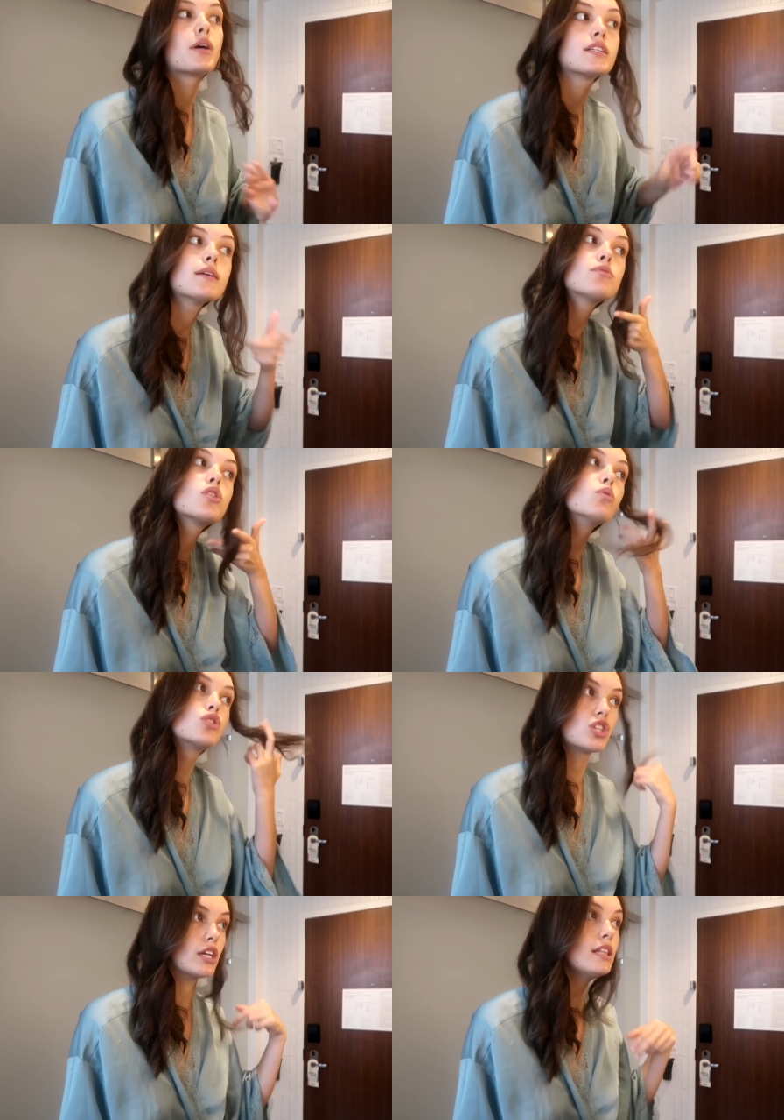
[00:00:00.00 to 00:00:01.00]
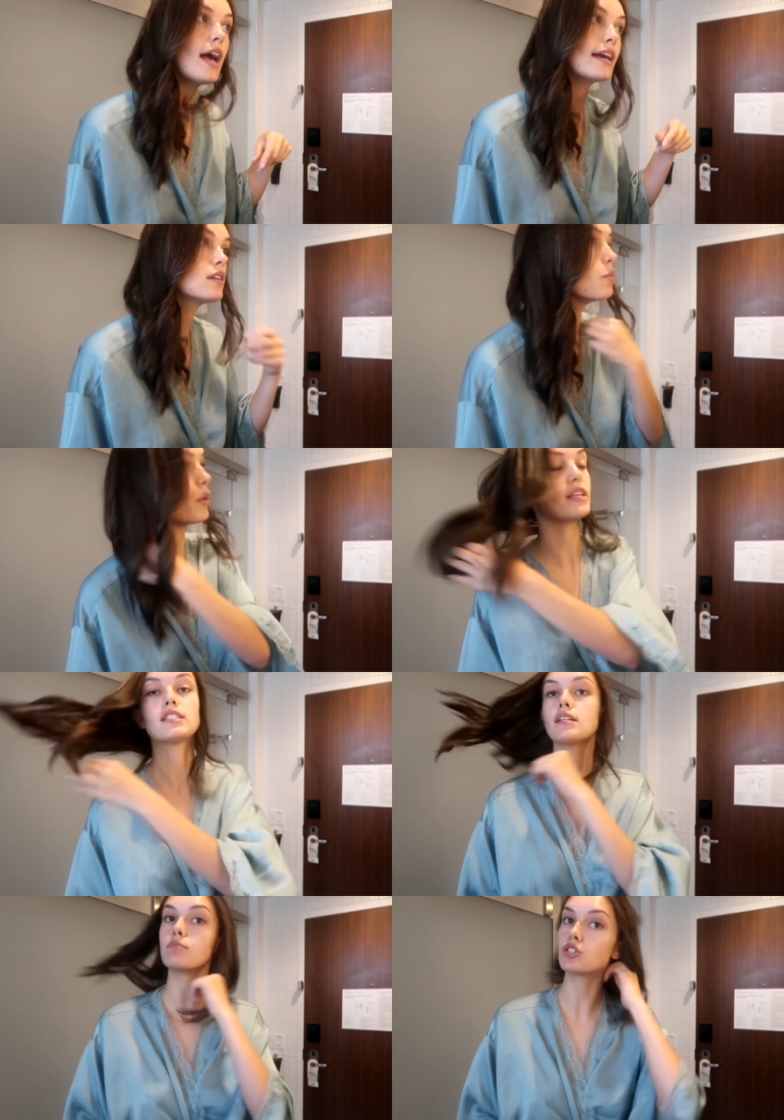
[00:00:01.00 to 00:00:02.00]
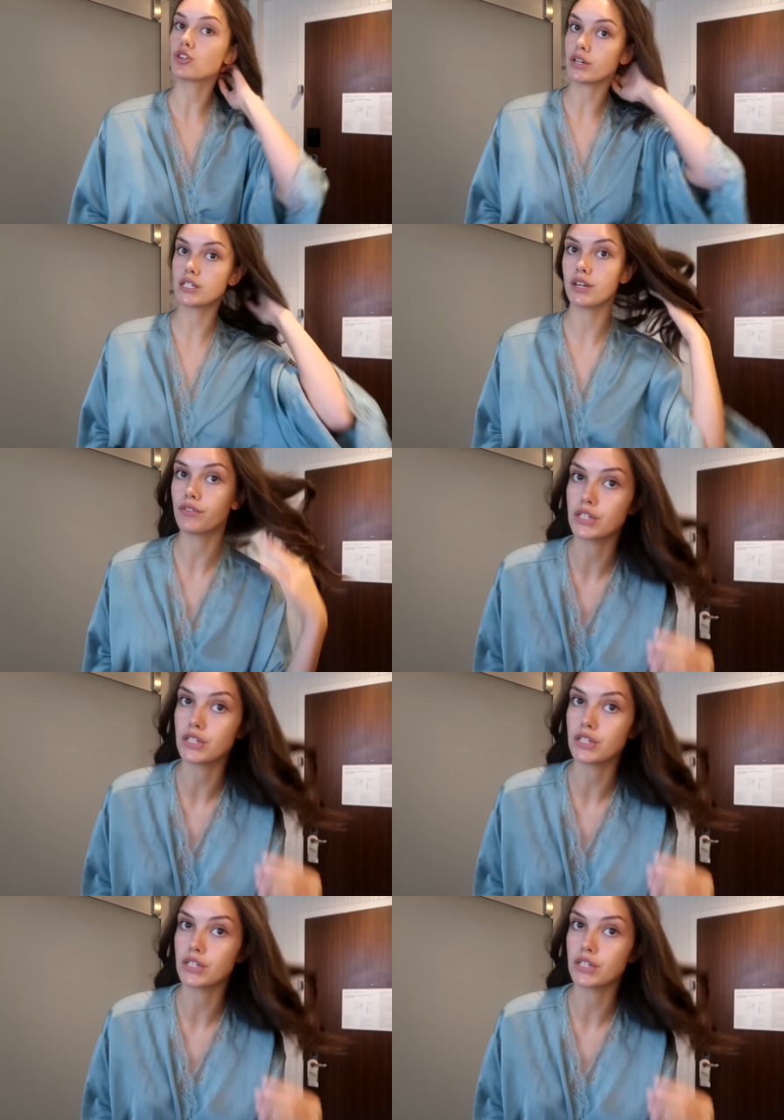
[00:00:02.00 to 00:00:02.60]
Because I'm so chill, I end up wasting majority of the